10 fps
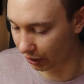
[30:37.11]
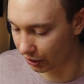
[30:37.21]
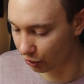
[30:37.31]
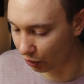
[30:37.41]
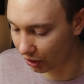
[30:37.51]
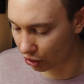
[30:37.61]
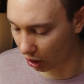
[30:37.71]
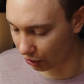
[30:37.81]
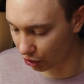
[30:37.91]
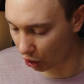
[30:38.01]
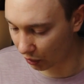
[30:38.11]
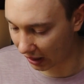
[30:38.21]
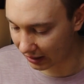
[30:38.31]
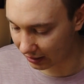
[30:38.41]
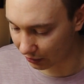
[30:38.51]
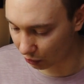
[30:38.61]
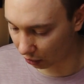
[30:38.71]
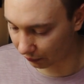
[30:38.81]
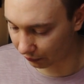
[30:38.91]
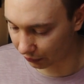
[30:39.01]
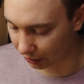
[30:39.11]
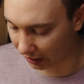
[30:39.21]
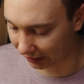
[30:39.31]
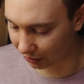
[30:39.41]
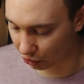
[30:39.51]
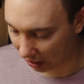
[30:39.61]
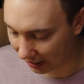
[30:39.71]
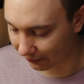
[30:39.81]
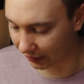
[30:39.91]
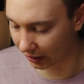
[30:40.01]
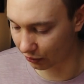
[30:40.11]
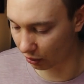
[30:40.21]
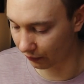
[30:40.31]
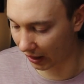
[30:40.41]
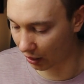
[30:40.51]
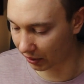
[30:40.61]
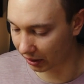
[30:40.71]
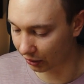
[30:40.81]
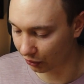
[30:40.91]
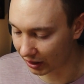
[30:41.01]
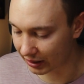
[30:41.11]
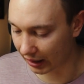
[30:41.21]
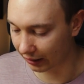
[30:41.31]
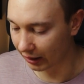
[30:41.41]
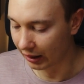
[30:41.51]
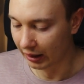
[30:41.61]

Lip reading: screenshots showcasing sort of that traffic and sort of how I increase that.